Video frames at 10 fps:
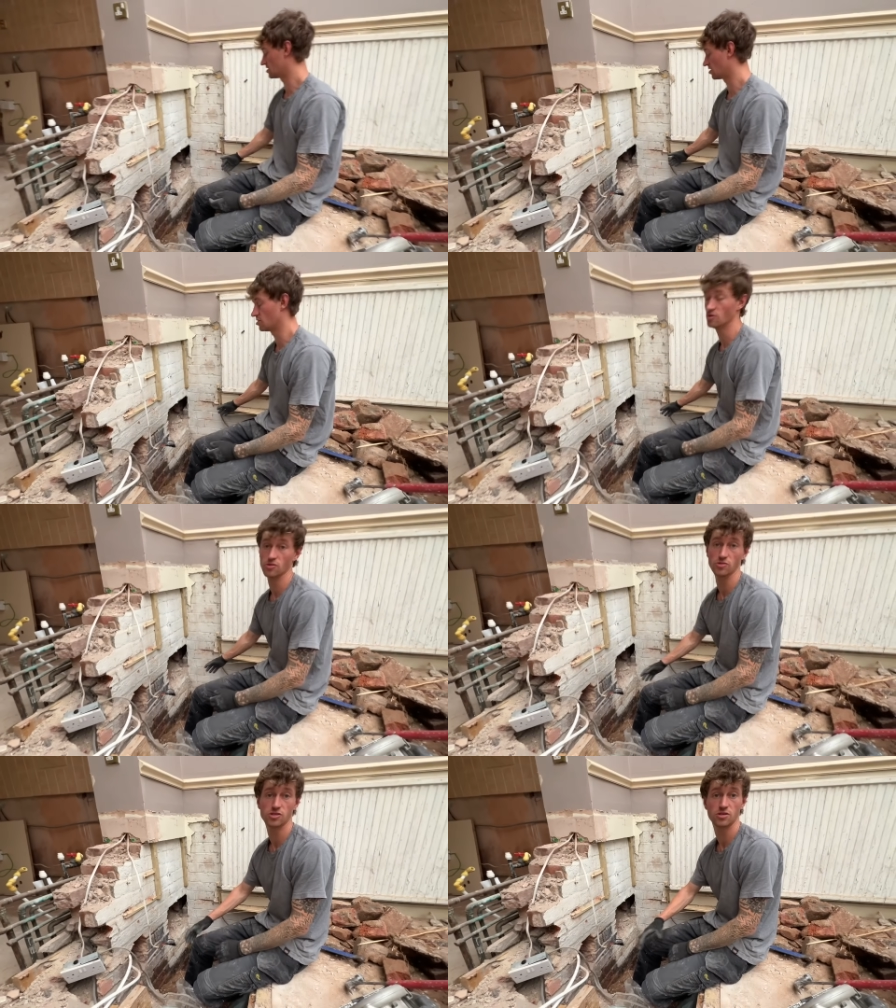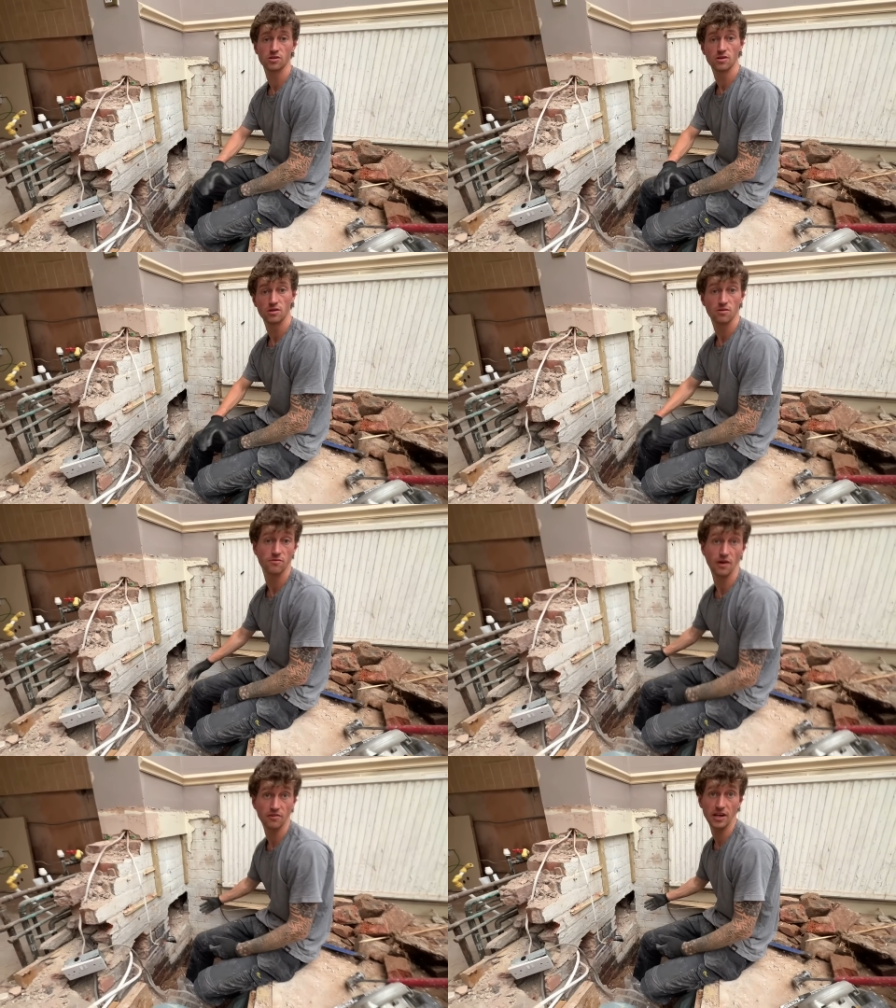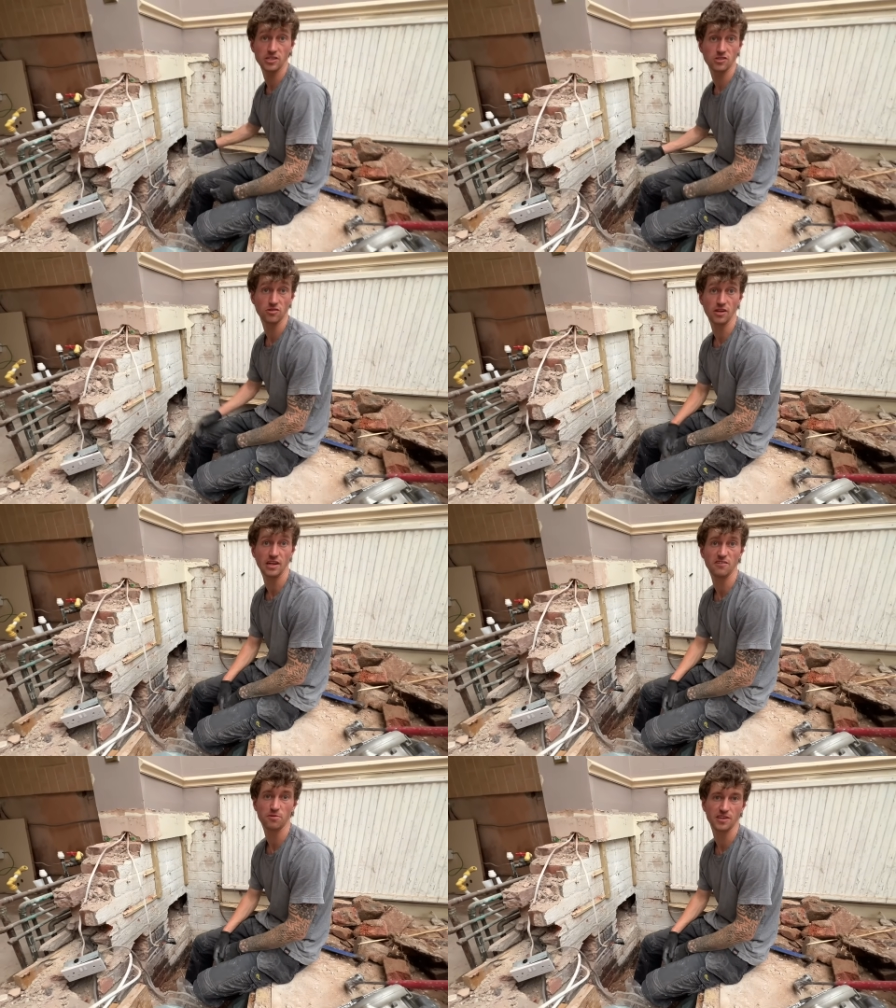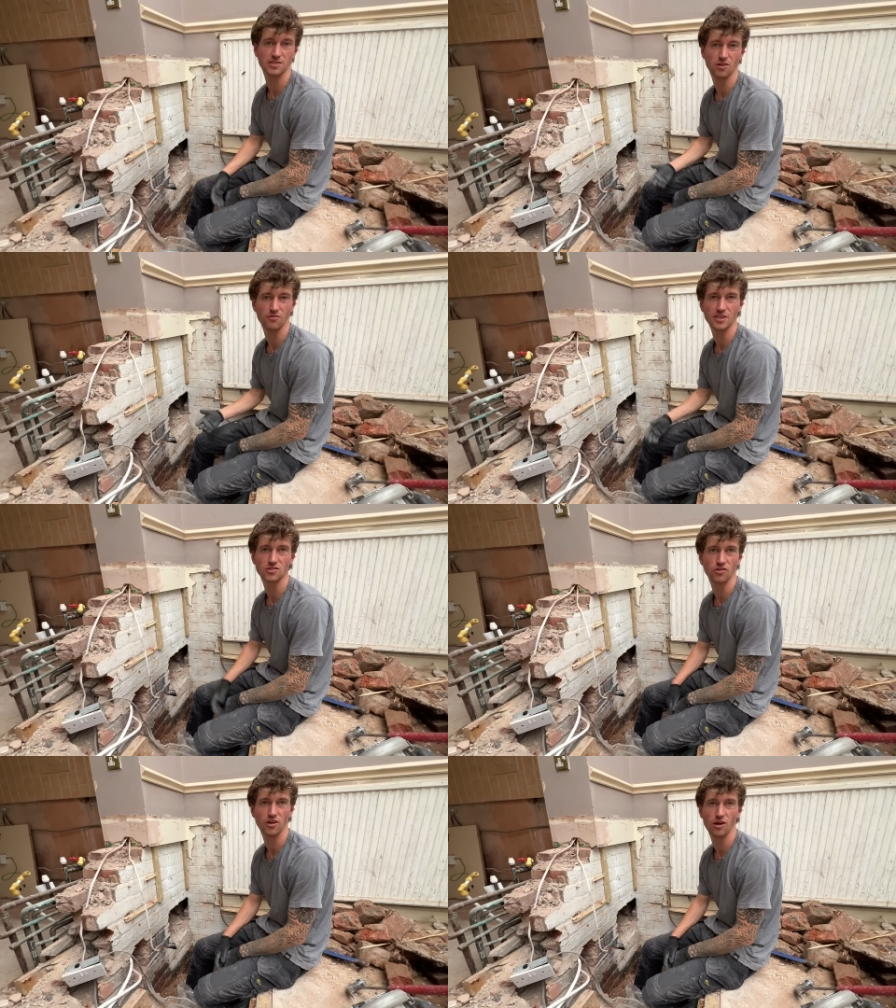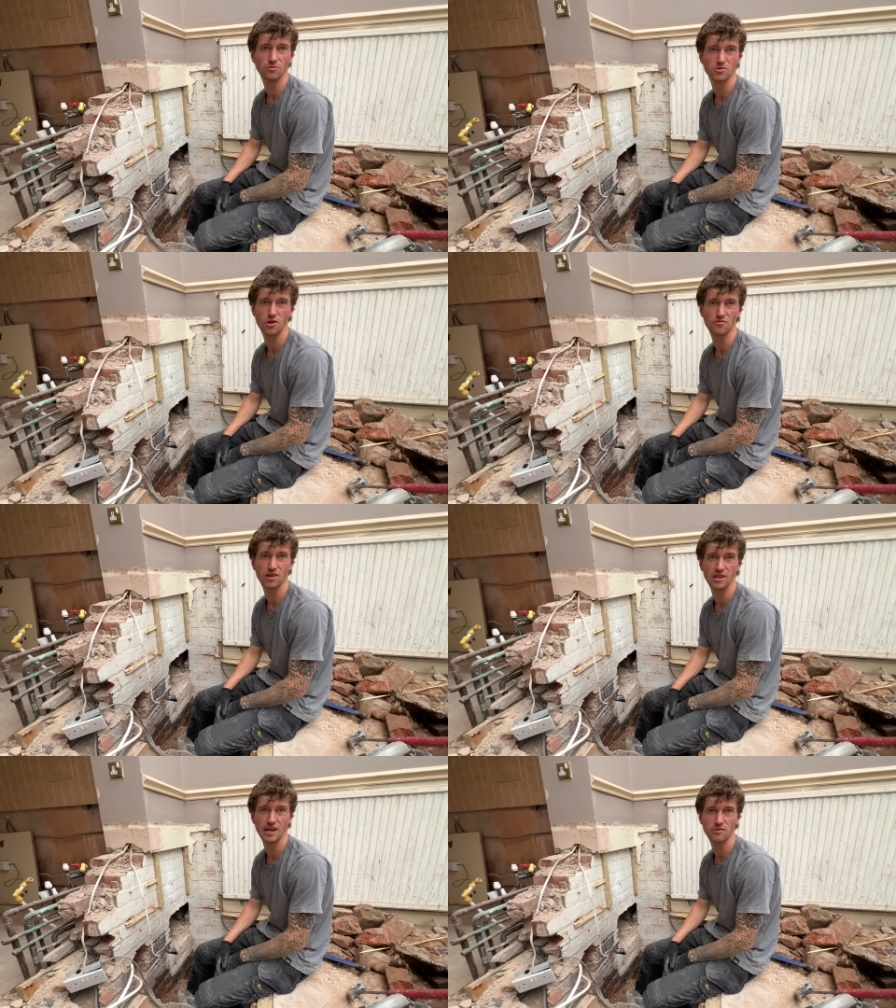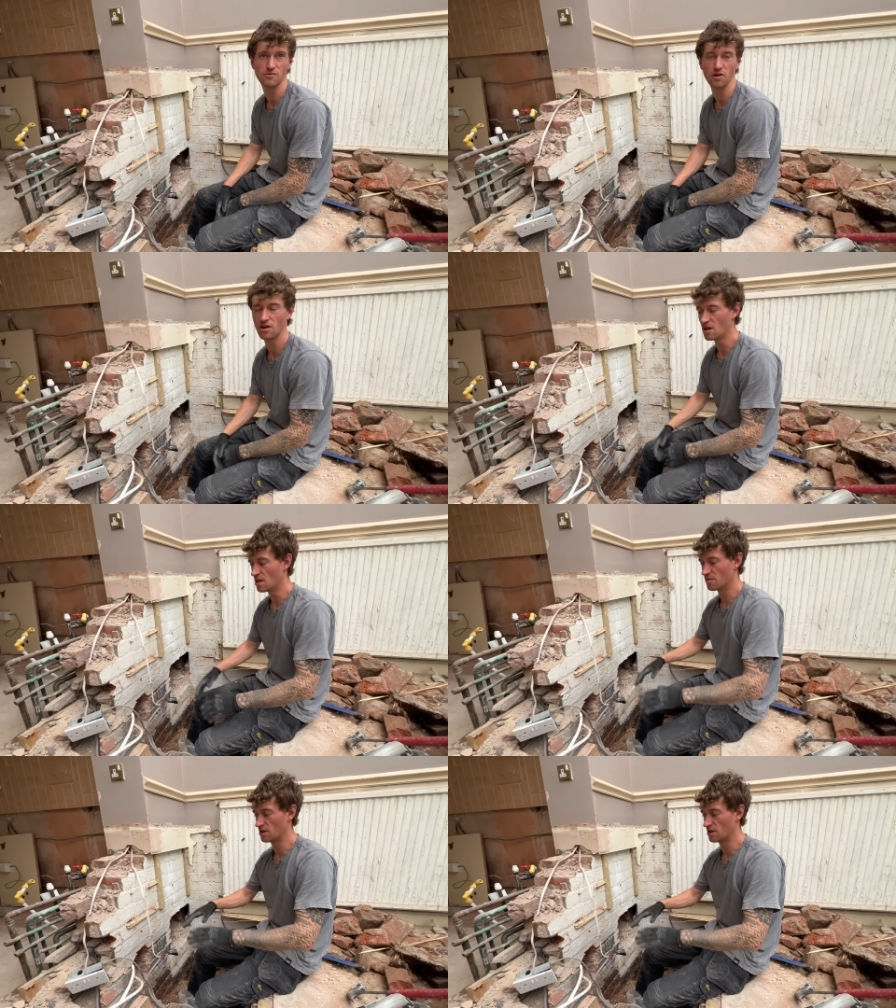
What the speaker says: a huge foundation underneath, but these old Victorian homes weren't really laid on concrete.